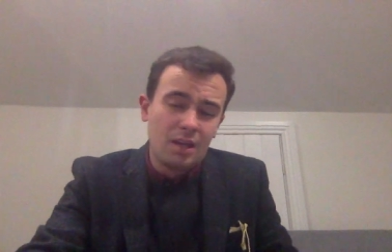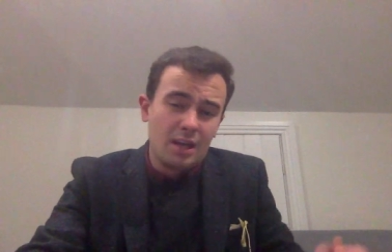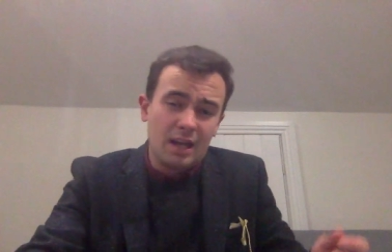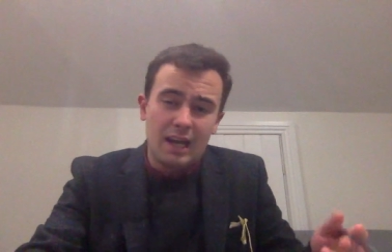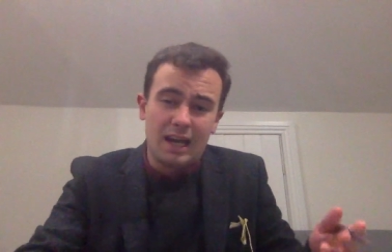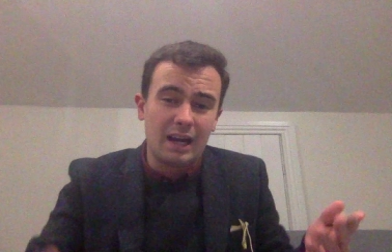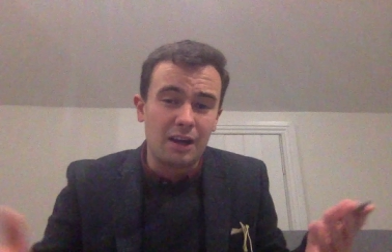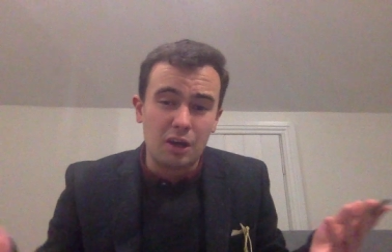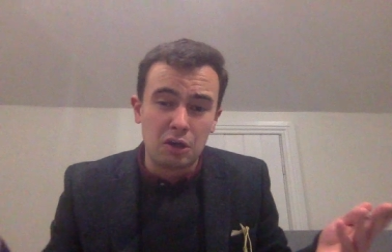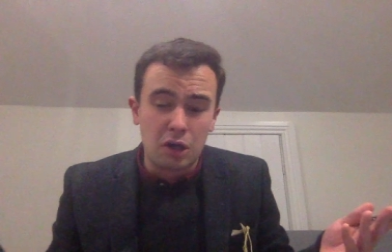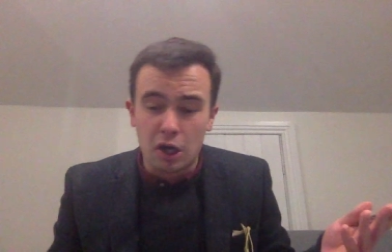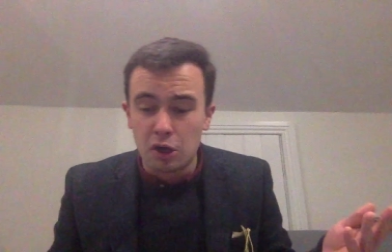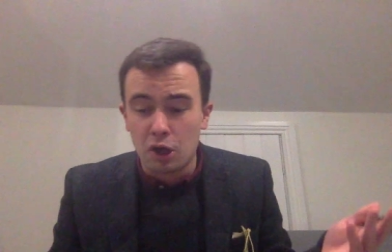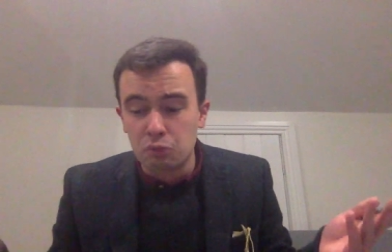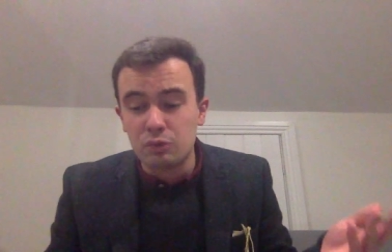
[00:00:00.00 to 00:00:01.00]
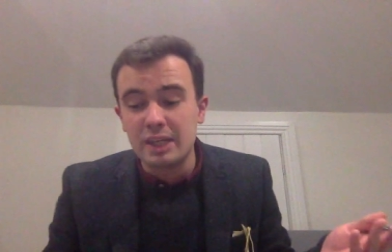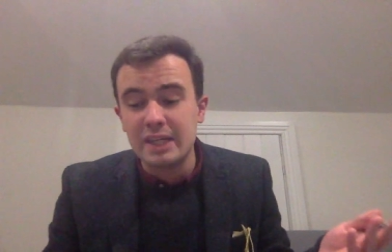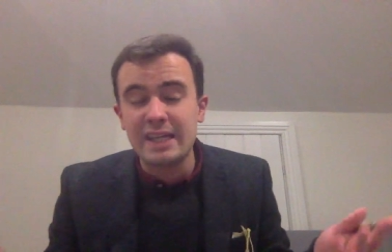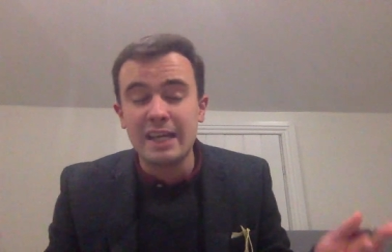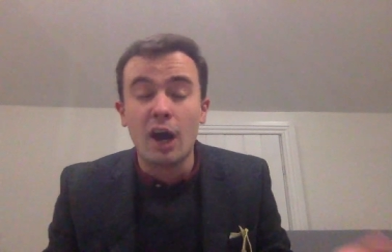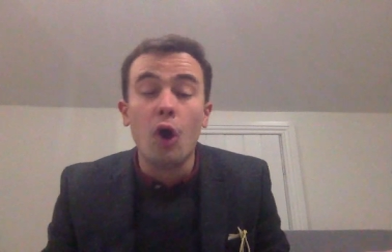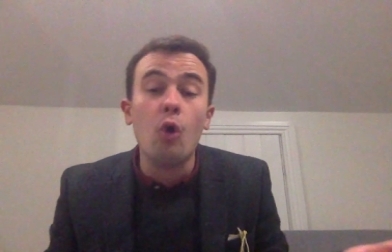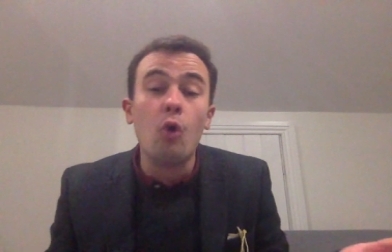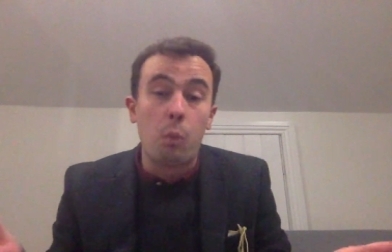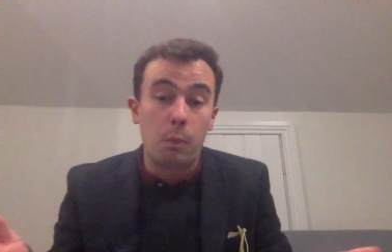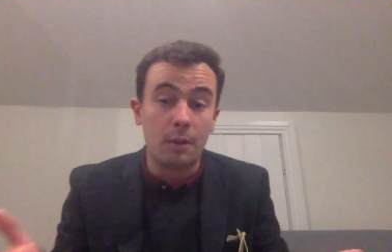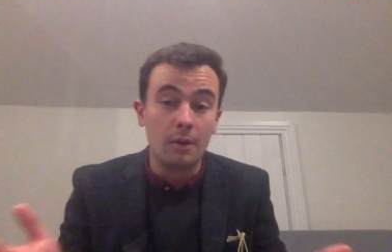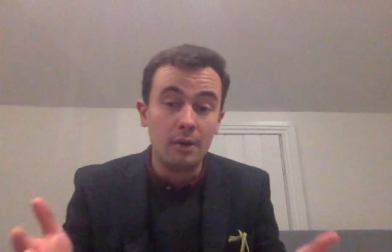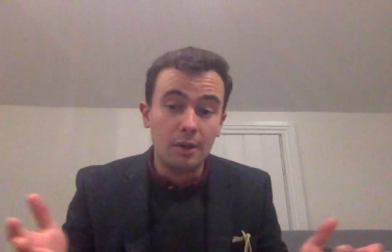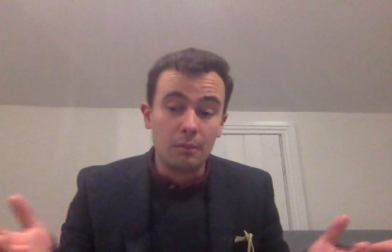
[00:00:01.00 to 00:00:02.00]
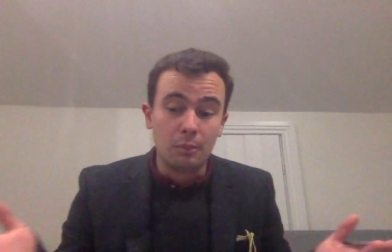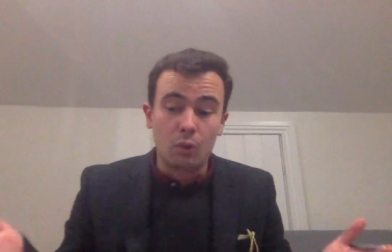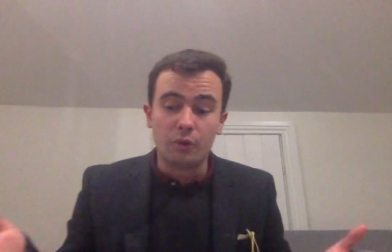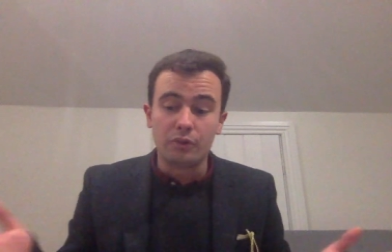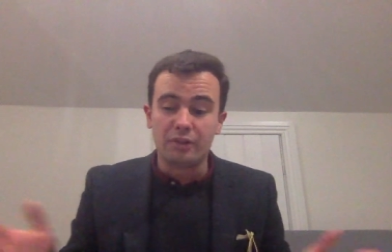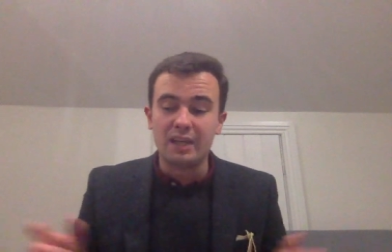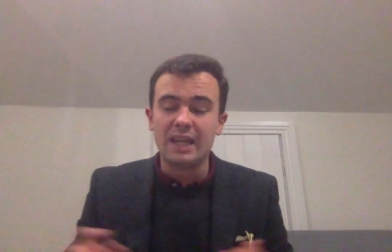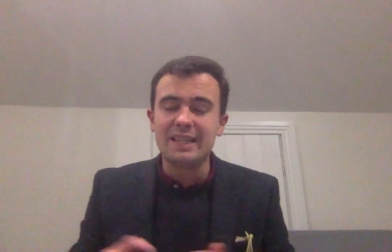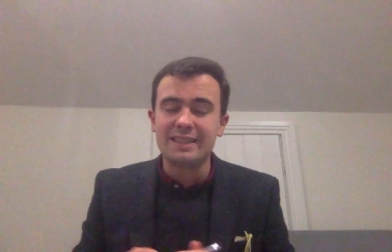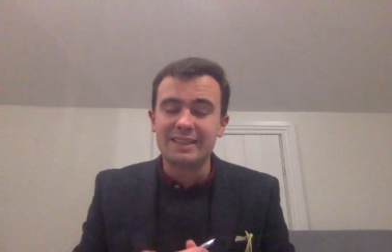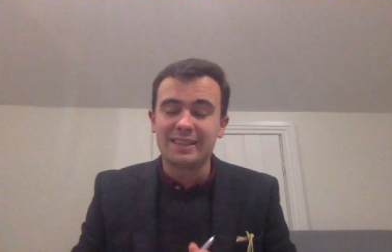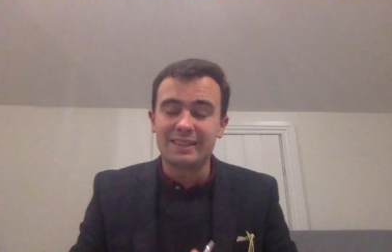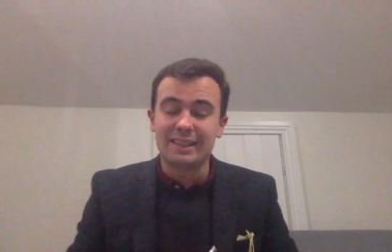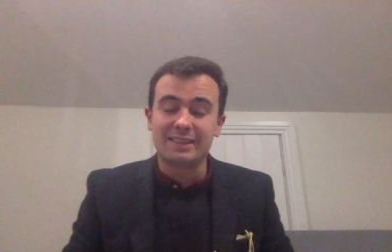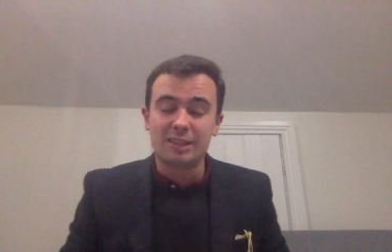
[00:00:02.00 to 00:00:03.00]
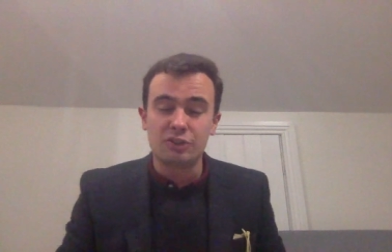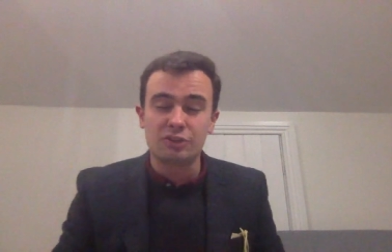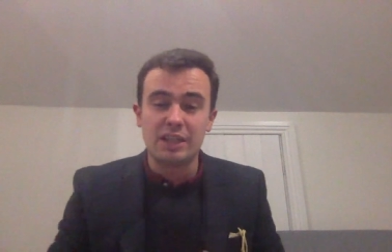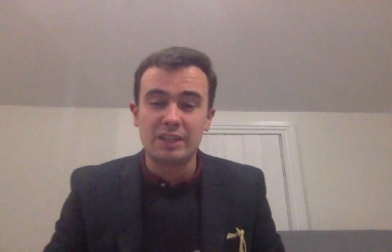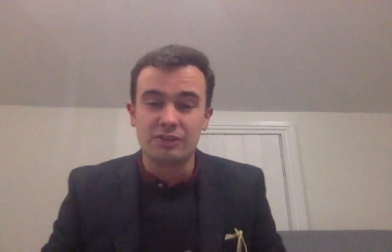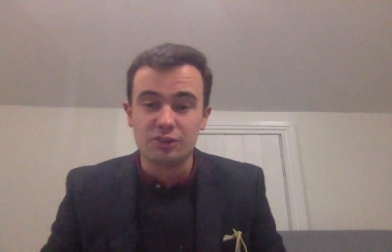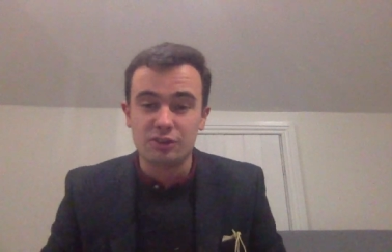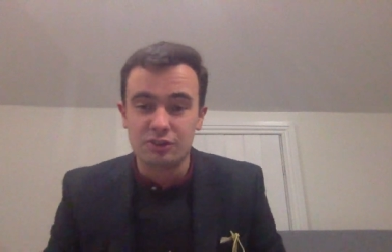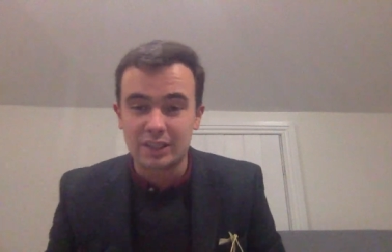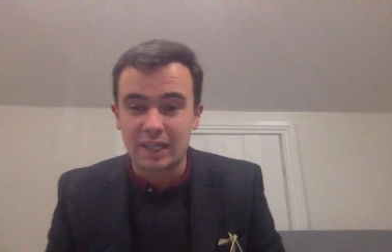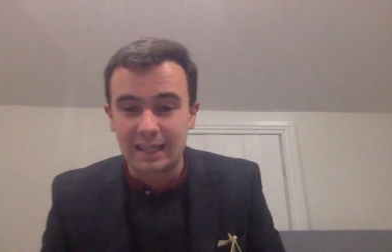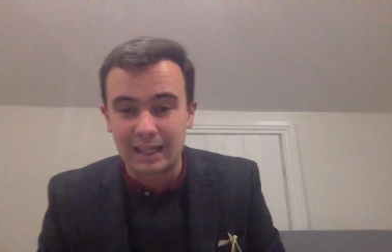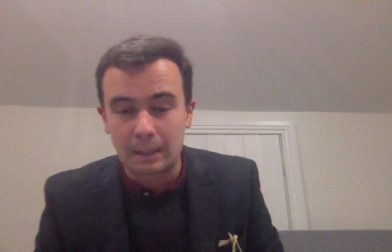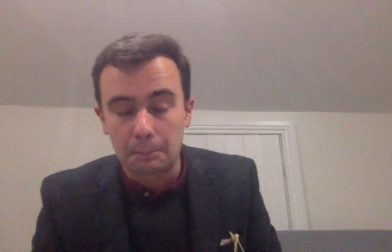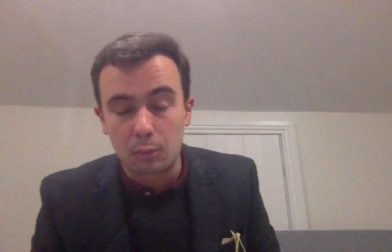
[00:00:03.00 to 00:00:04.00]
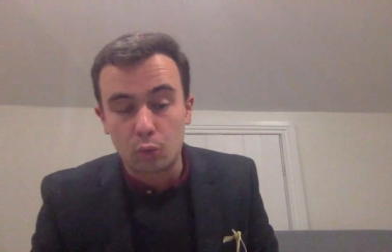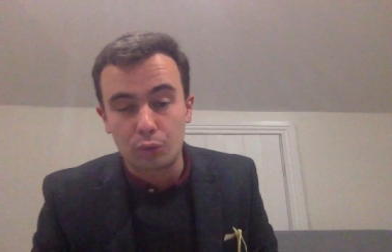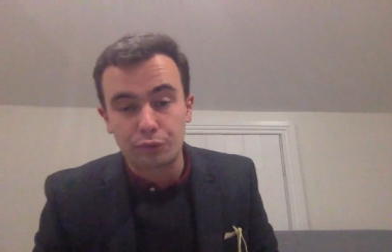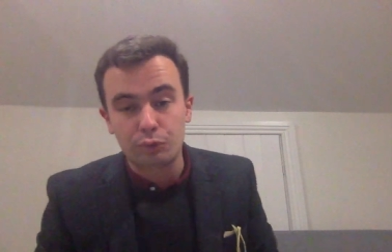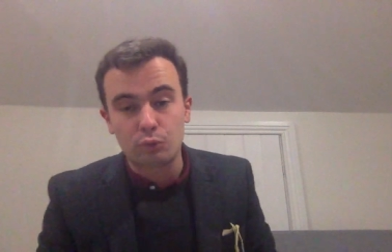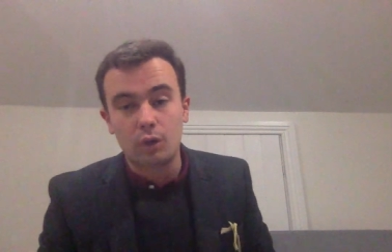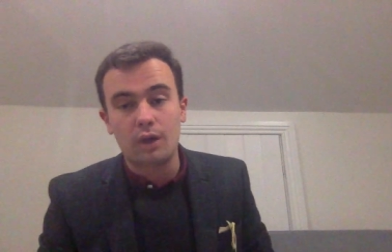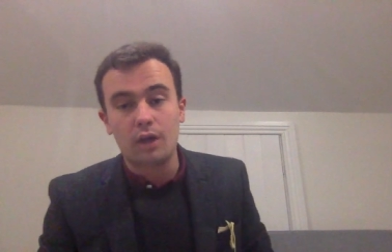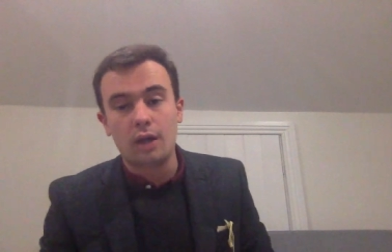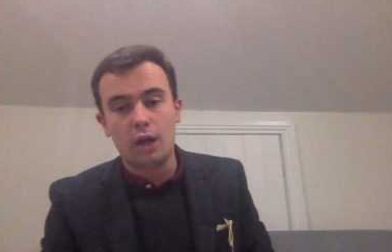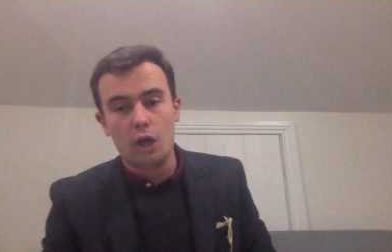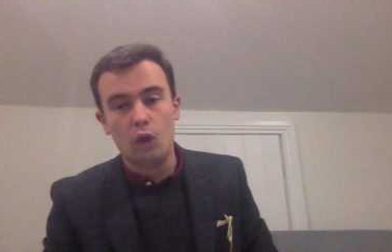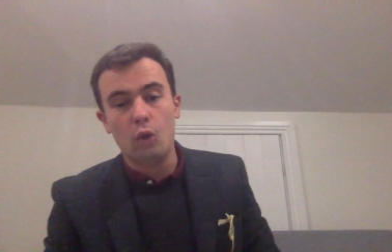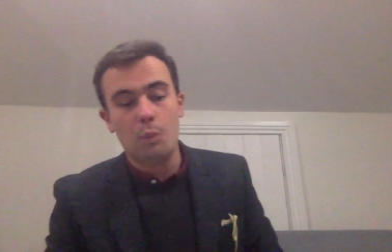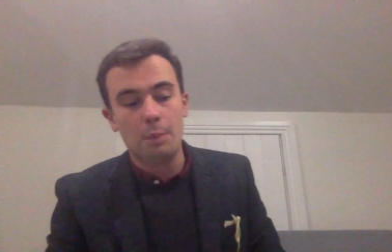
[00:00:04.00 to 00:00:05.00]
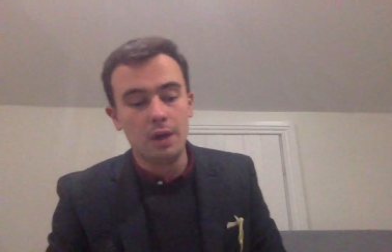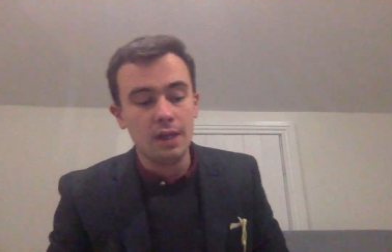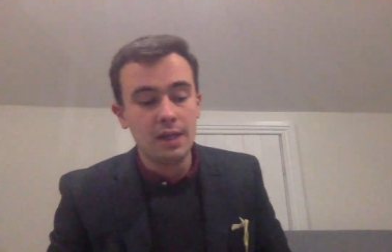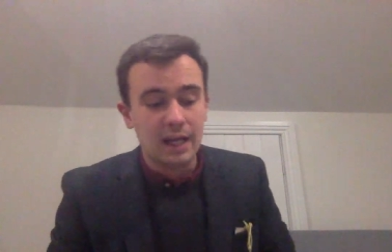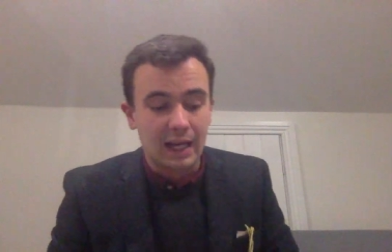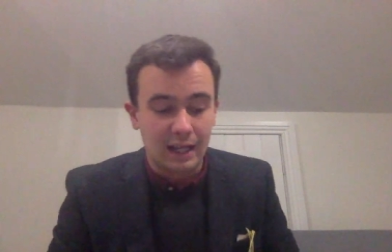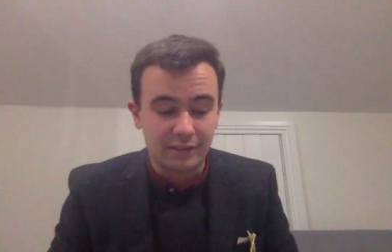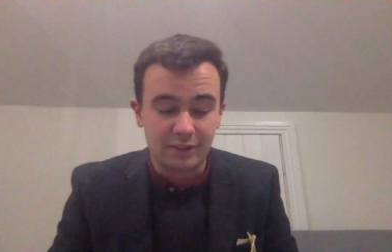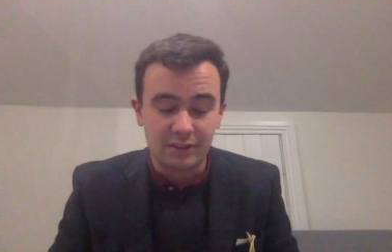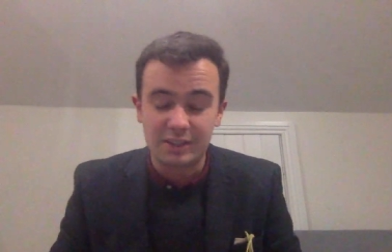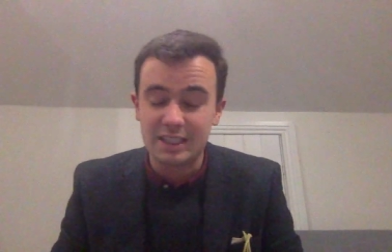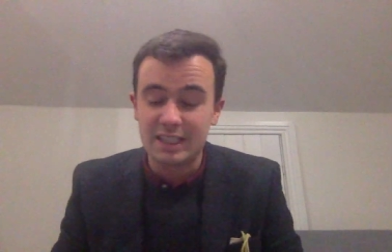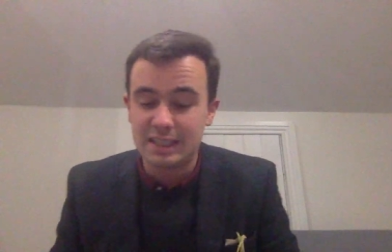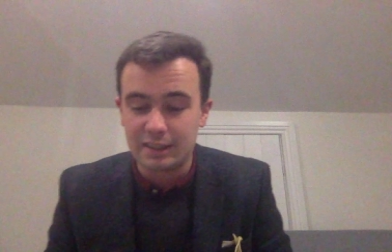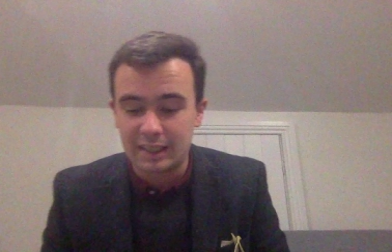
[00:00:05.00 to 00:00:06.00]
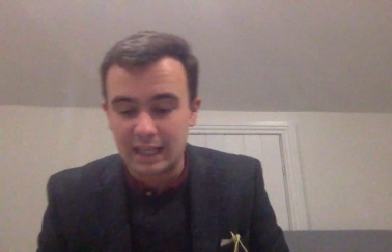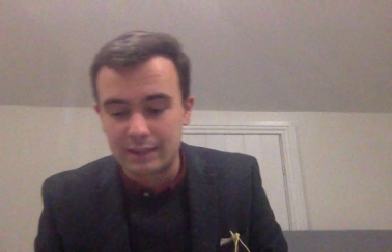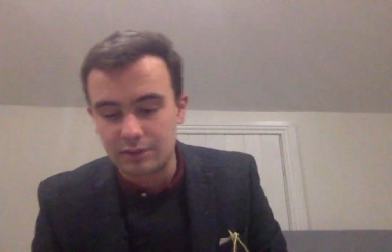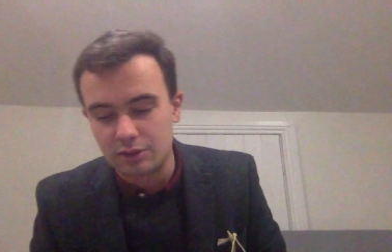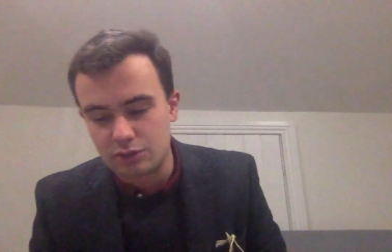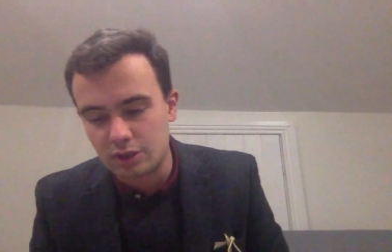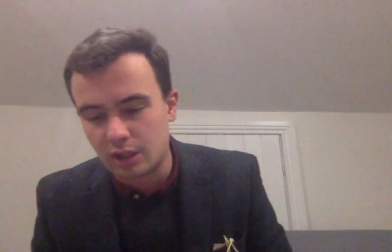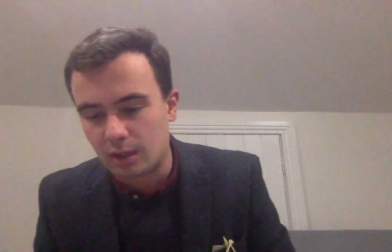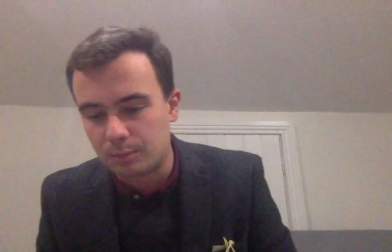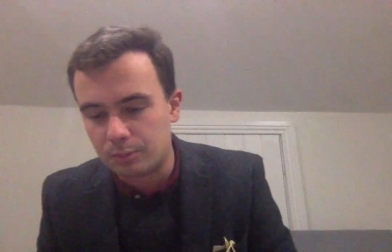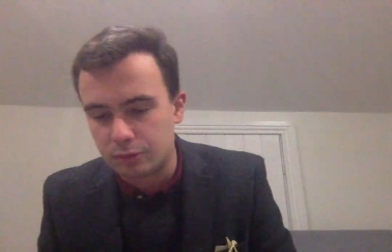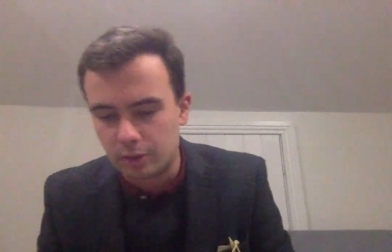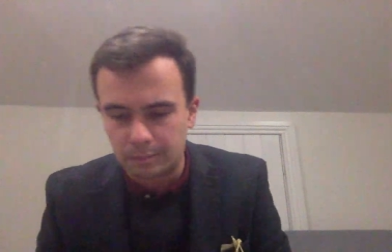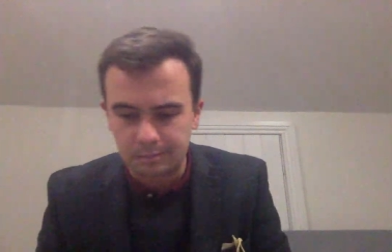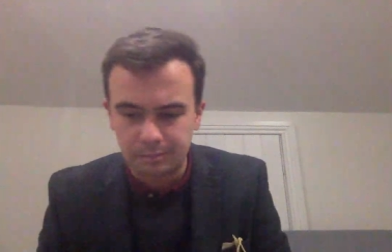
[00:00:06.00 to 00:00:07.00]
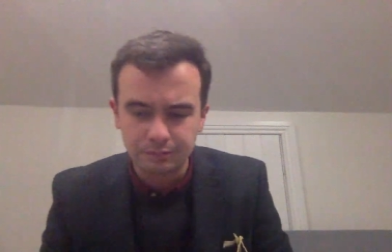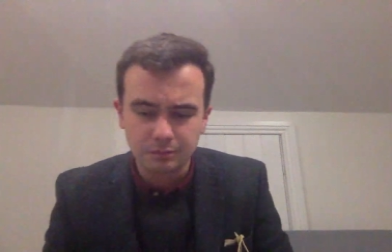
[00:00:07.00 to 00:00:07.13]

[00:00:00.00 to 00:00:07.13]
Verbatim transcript: uh, I, I really hope more than anything that they're chasing Chacun Pour Soi home and that he can get the job done.